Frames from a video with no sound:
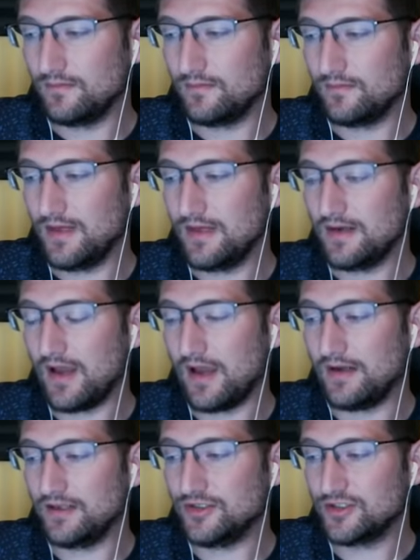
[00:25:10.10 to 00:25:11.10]
Ian
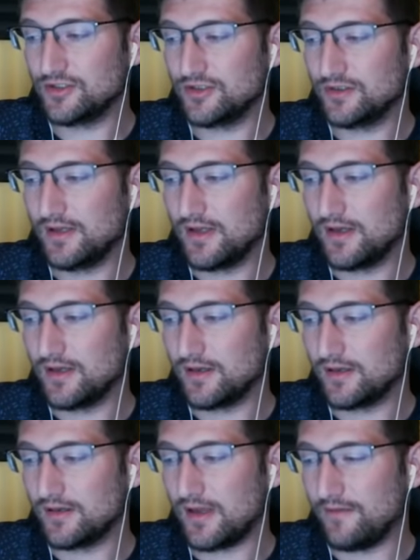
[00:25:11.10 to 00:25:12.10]
Heinisch,
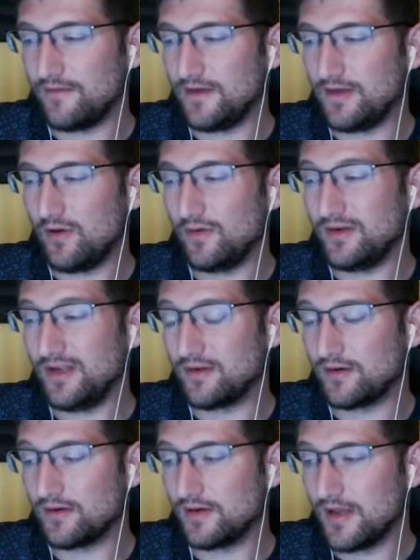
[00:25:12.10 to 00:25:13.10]
Calvillo, and
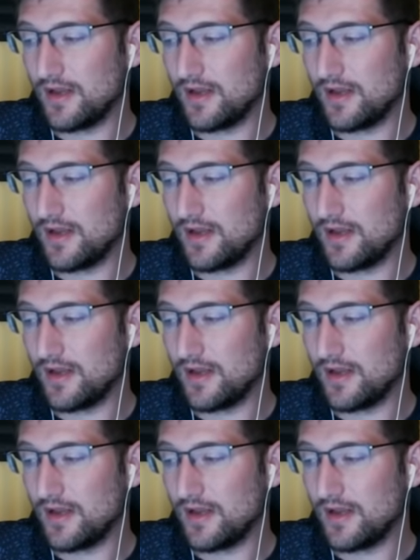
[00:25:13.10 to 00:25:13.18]
either